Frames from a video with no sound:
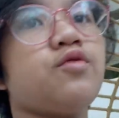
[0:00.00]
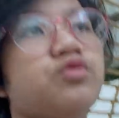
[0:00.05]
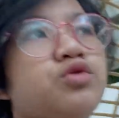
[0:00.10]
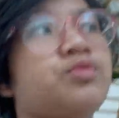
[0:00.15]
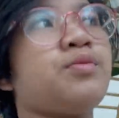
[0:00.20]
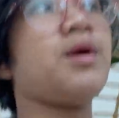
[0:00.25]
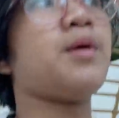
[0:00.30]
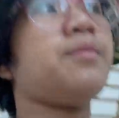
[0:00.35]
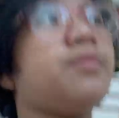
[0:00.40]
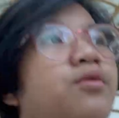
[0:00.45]
was
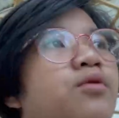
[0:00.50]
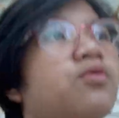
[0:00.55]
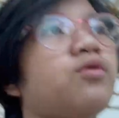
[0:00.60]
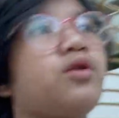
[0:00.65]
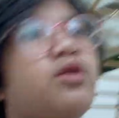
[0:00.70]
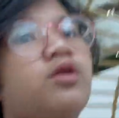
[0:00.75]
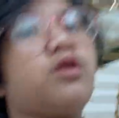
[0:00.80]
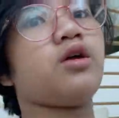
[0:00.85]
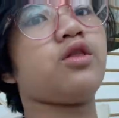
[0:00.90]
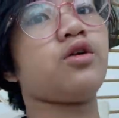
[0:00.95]
Beppo or
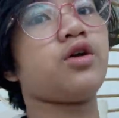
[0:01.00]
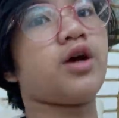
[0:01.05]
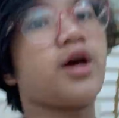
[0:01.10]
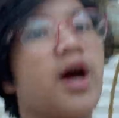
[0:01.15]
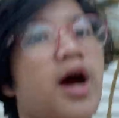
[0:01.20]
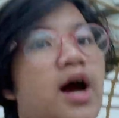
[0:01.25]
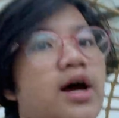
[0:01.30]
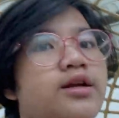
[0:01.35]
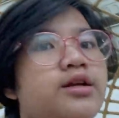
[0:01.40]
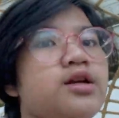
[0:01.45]
another
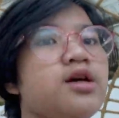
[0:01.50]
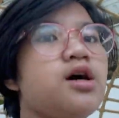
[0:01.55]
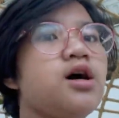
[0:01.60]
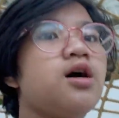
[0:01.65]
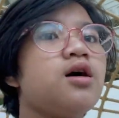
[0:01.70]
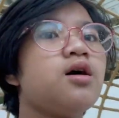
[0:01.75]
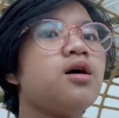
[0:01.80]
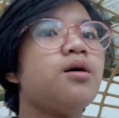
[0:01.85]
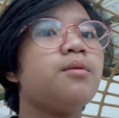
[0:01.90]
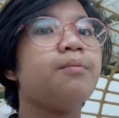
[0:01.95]
cat,
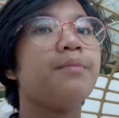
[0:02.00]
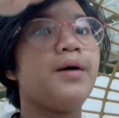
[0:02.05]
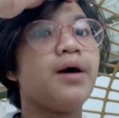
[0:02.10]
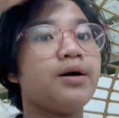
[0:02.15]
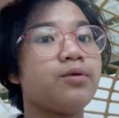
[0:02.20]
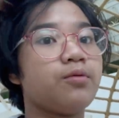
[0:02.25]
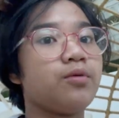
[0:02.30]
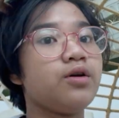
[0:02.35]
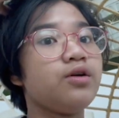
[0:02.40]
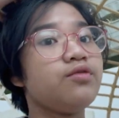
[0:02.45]

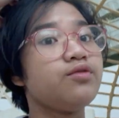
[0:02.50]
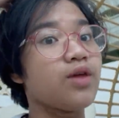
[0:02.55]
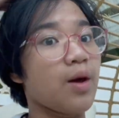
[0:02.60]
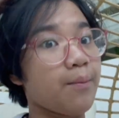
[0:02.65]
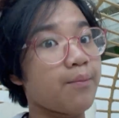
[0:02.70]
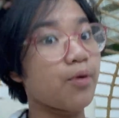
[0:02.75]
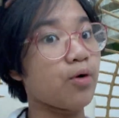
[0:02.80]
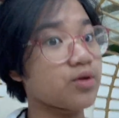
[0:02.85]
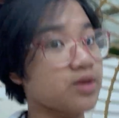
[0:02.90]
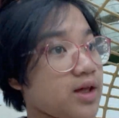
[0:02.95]
but one of them
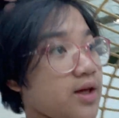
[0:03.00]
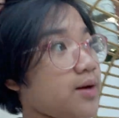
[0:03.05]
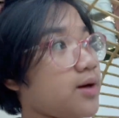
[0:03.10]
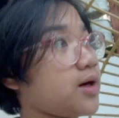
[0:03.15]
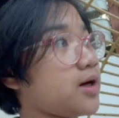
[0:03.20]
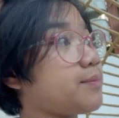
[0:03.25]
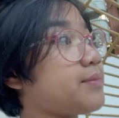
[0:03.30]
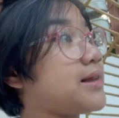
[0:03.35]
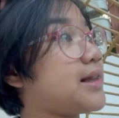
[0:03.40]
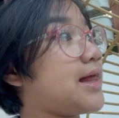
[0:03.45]
broke the
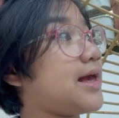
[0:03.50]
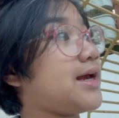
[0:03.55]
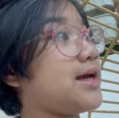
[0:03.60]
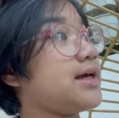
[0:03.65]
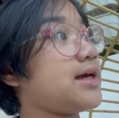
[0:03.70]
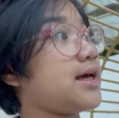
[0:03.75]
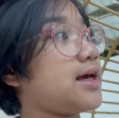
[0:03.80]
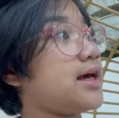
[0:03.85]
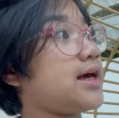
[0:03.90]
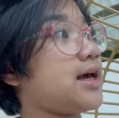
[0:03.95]
plate.
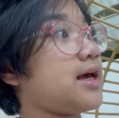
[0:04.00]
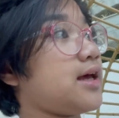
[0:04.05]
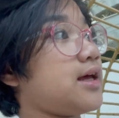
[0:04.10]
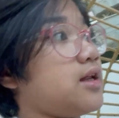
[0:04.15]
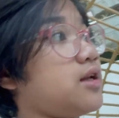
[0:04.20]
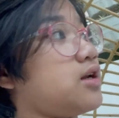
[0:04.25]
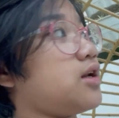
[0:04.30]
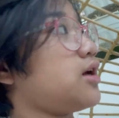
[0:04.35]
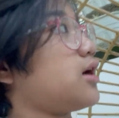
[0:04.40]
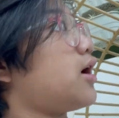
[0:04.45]

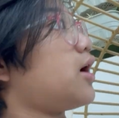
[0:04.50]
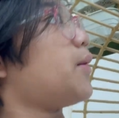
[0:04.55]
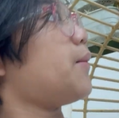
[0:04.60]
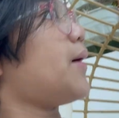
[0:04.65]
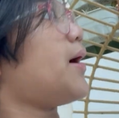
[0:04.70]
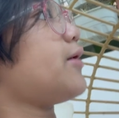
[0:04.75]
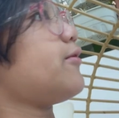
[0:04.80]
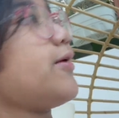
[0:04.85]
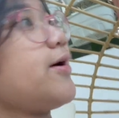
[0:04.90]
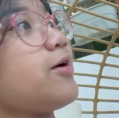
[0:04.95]
And
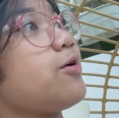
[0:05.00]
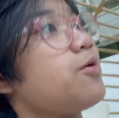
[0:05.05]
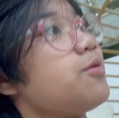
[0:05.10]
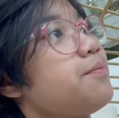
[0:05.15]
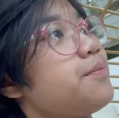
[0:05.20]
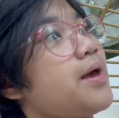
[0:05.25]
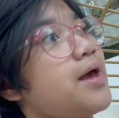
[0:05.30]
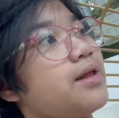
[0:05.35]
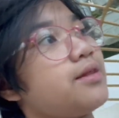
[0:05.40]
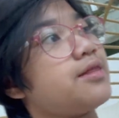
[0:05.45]
I
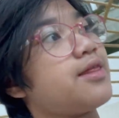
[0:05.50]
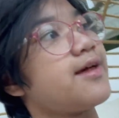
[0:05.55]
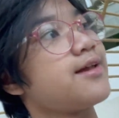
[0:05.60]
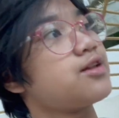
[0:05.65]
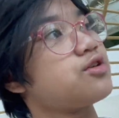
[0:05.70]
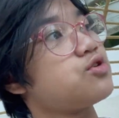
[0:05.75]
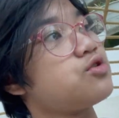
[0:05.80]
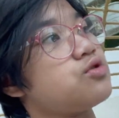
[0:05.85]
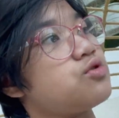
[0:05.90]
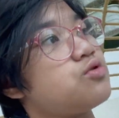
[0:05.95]
recommend that
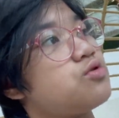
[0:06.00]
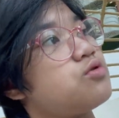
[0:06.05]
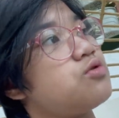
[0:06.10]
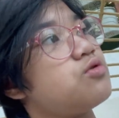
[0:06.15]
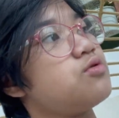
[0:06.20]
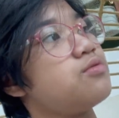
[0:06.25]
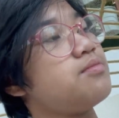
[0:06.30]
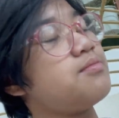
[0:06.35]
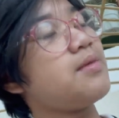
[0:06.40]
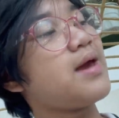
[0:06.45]

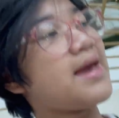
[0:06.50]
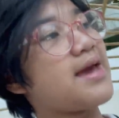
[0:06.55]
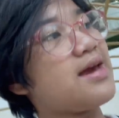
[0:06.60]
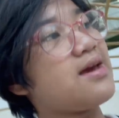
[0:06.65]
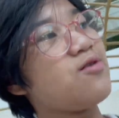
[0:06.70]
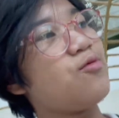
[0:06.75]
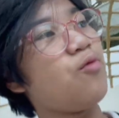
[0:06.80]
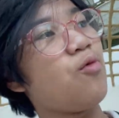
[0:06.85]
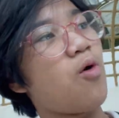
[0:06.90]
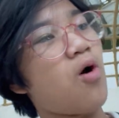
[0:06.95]
you may
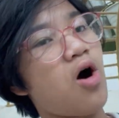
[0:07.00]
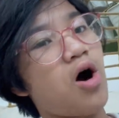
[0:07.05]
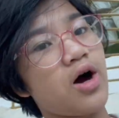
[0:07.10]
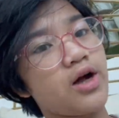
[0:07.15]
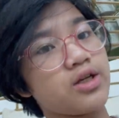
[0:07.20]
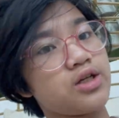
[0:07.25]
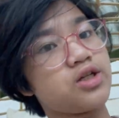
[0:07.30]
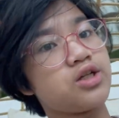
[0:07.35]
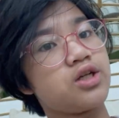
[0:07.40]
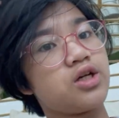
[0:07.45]

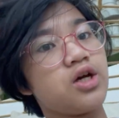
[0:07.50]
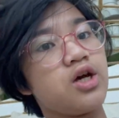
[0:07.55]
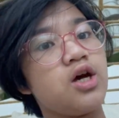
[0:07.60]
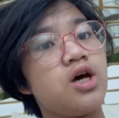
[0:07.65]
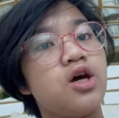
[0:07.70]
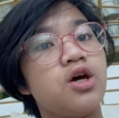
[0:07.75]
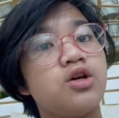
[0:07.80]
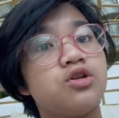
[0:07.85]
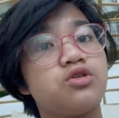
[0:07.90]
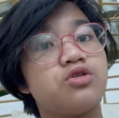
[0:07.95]
want
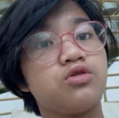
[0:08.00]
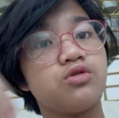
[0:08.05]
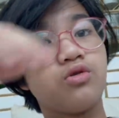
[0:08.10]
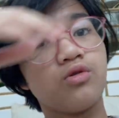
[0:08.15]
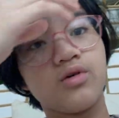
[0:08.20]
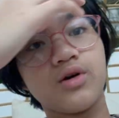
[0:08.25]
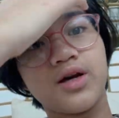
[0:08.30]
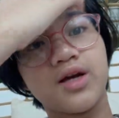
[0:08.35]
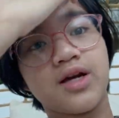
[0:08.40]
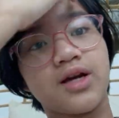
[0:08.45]

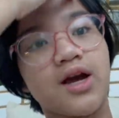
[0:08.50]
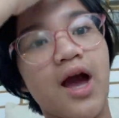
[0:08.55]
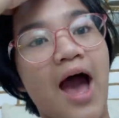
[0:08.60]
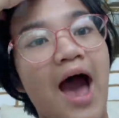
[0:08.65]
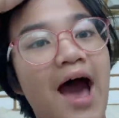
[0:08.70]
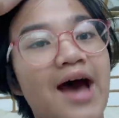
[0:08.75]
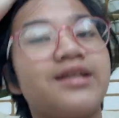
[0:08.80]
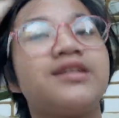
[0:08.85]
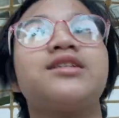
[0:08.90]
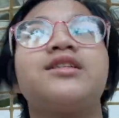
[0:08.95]
to
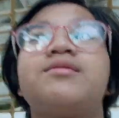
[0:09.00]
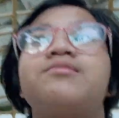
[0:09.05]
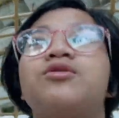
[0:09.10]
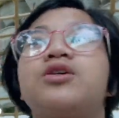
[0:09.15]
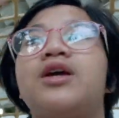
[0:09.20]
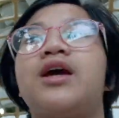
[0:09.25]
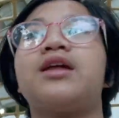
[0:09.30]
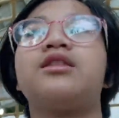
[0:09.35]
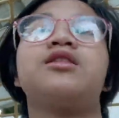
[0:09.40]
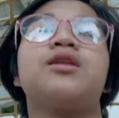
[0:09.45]
ask them to
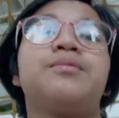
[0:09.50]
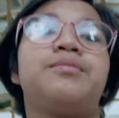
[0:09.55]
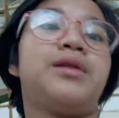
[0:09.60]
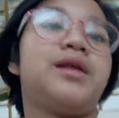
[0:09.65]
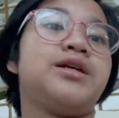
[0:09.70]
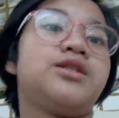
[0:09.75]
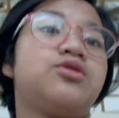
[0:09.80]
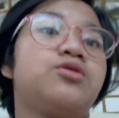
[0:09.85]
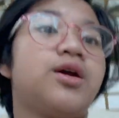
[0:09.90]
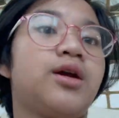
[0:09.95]
get the
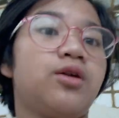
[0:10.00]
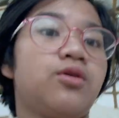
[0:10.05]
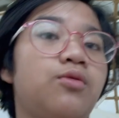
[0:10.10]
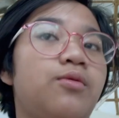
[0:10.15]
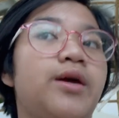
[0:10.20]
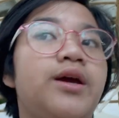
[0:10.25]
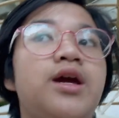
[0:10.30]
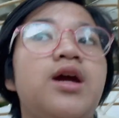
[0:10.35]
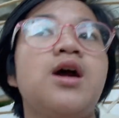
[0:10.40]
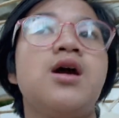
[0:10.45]
plates right
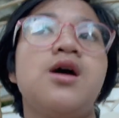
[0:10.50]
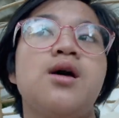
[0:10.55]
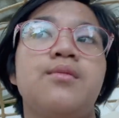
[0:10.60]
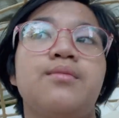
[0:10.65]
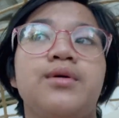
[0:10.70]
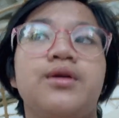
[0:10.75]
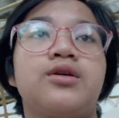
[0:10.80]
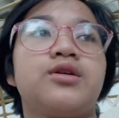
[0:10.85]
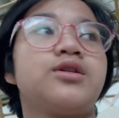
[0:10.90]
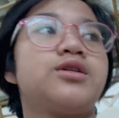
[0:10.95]
away,
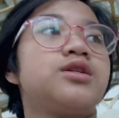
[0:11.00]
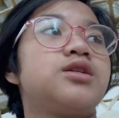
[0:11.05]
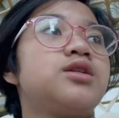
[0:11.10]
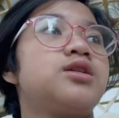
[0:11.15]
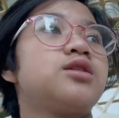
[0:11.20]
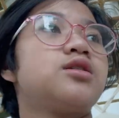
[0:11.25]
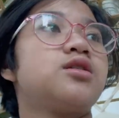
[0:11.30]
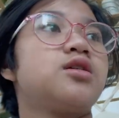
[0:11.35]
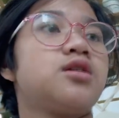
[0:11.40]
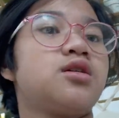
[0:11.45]
because
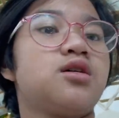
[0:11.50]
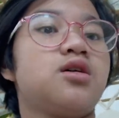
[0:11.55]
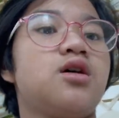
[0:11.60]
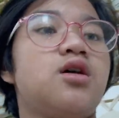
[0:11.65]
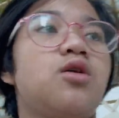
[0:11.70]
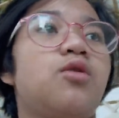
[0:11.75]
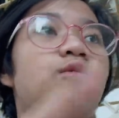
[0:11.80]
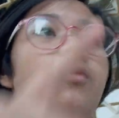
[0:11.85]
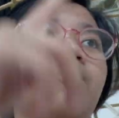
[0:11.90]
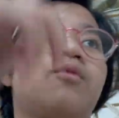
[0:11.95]

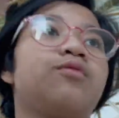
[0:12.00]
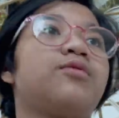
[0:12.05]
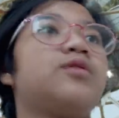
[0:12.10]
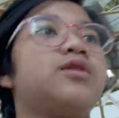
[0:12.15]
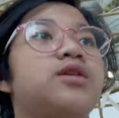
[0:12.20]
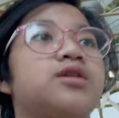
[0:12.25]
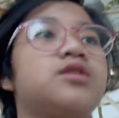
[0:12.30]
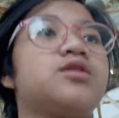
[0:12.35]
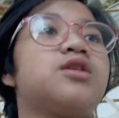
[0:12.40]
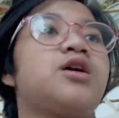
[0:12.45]

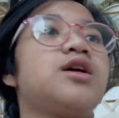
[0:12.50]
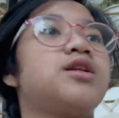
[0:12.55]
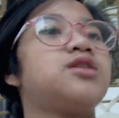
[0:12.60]
it's